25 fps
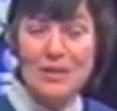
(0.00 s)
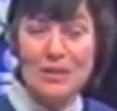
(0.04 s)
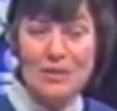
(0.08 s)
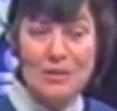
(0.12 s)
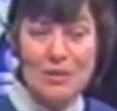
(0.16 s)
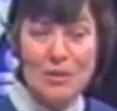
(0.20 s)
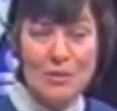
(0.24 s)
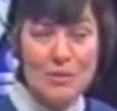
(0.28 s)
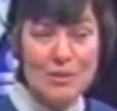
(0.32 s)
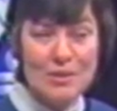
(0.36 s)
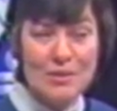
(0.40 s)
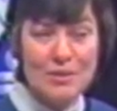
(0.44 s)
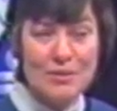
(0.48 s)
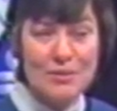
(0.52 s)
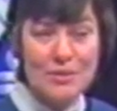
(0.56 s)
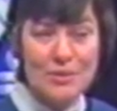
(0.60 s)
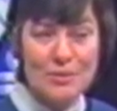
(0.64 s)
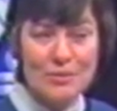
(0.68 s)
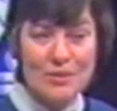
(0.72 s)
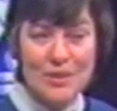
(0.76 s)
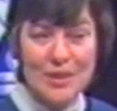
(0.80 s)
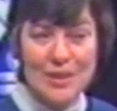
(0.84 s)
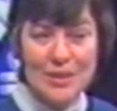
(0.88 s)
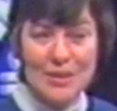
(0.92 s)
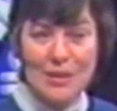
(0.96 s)
You notice
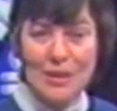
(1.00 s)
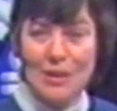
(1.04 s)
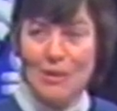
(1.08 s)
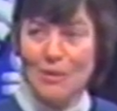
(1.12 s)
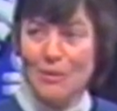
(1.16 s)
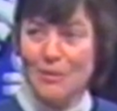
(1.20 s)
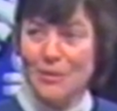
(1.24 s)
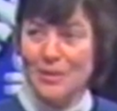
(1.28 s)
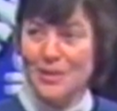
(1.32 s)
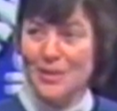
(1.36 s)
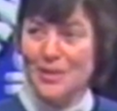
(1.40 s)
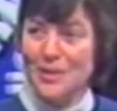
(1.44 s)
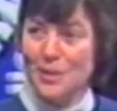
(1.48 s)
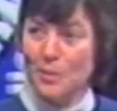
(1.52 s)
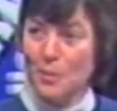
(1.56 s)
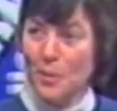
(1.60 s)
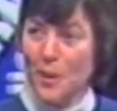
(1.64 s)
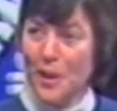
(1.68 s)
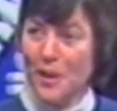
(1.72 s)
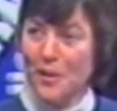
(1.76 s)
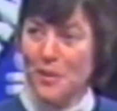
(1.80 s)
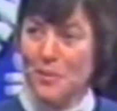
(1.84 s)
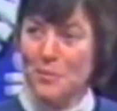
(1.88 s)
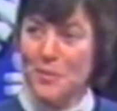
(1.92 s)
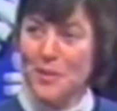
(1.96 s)
if you decode the
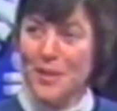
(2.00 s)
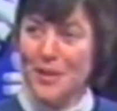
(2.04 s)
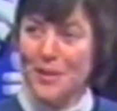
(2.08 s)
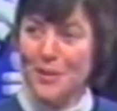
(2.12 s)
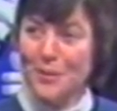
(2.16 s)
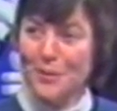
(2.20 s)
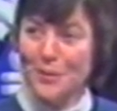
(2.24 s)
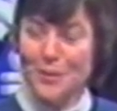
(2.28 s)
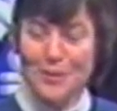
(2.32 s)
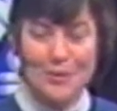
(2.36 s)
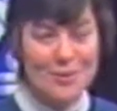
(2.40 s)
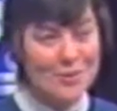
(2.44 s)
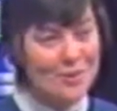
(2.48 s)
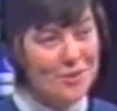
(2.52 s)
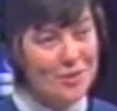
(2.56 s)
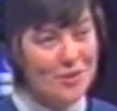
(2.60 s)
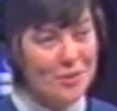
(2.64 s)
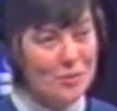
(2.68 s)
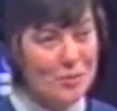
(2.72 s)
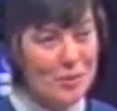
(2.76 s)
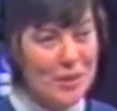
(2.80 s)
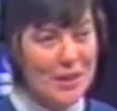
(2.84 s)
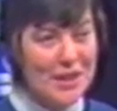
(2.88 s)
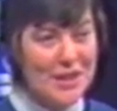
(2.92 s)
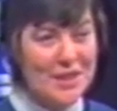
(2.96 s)
toponymy of a,
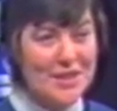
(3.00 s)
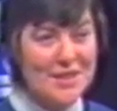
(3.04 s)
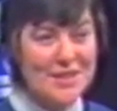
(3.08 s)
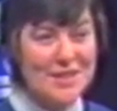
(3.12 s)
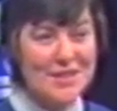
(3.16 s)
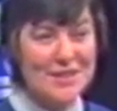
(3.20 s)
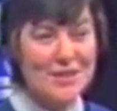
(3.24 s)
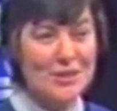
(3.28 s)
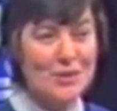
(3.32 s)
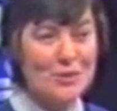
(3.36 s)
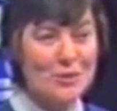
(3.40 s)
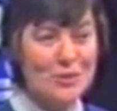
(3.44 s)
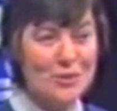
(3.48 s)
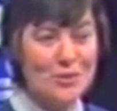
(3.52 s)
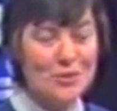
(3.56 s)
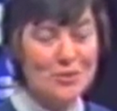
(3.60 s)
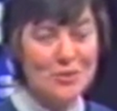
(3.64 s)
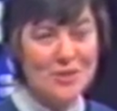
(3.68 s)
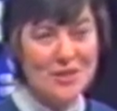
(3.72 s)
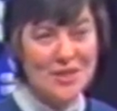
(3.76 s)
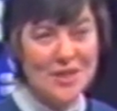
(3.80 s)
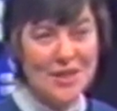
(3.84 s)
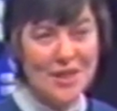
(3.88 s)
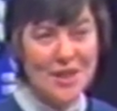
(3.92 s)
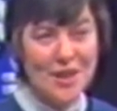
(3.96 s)
a place, you,
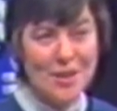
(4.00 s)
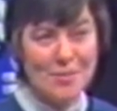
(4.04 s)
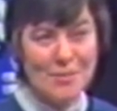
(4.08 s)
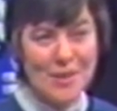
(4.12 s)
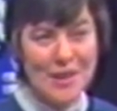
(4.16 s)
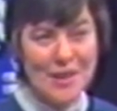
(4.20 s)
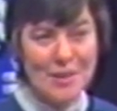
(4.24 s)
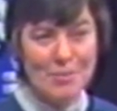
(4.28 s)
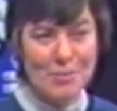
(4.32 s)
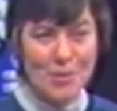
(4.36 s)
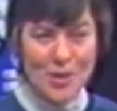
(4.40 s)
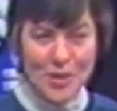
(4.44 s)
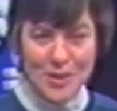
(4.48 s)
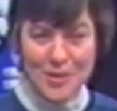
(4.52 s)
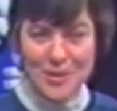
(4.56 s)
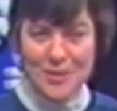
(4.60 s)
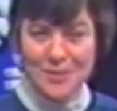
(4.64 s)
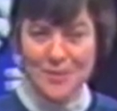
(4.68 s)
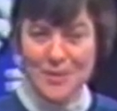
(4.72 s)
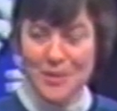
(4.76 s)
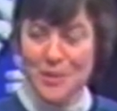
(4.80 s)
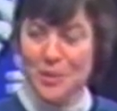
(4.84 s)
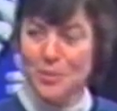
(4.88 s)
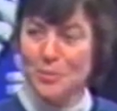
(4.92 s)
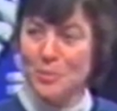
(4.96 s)
you see how many
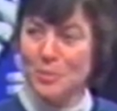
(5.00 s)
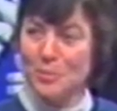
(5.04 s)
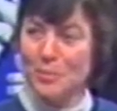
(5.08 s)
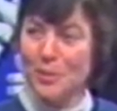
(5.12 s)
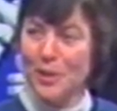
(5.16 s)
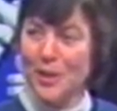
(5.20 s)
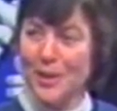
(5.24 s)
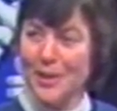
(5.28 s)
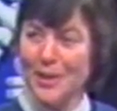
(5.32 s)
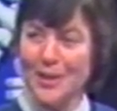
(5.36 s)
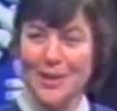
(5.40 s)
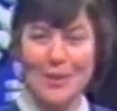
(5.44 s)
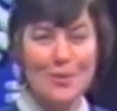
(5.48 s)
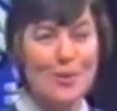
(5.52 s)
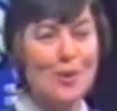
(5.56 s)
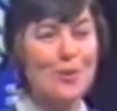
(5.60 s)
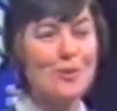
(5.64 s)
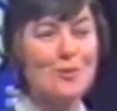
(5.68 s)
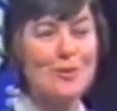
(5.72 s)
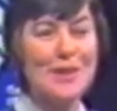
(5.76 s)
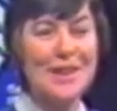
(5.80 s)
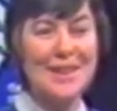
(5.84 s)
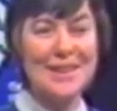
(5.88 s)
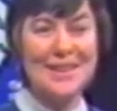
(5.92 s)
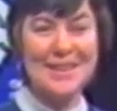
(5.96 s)
parts of the human body are
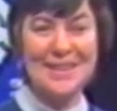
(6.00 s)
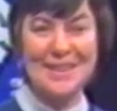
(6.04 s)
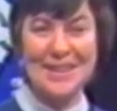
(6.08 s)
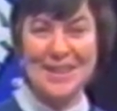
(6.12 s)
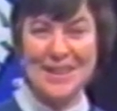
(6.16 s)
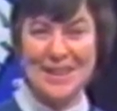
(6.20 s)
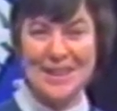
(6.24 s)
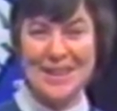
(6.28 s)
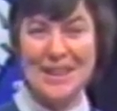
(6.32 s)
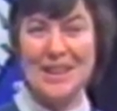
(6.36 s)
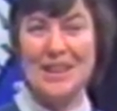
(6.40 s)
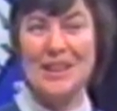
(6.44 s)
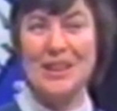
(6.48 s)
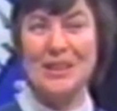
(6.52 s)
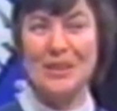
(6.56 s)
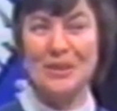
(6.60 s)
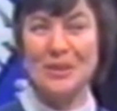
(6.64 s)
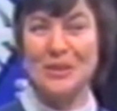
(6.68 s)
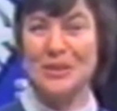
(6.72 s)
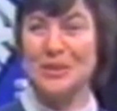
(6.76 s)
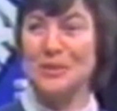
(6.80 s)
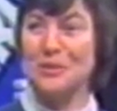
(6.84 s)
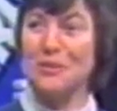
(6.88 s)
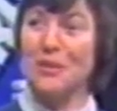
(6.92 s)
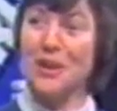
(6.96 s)
already
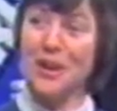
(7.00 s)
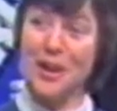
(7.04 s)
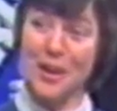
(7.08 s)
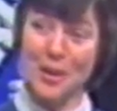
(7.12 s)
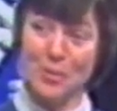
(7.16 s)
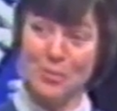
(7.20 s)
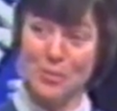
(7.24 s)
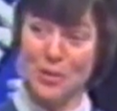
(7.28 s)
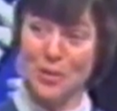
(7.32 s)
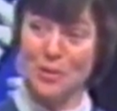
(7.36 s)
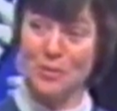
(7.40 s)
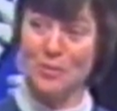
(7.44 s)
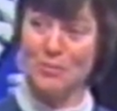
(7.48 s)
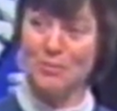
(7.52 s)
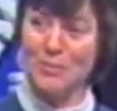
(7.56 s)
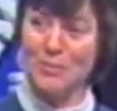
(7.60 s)
uh, ascribed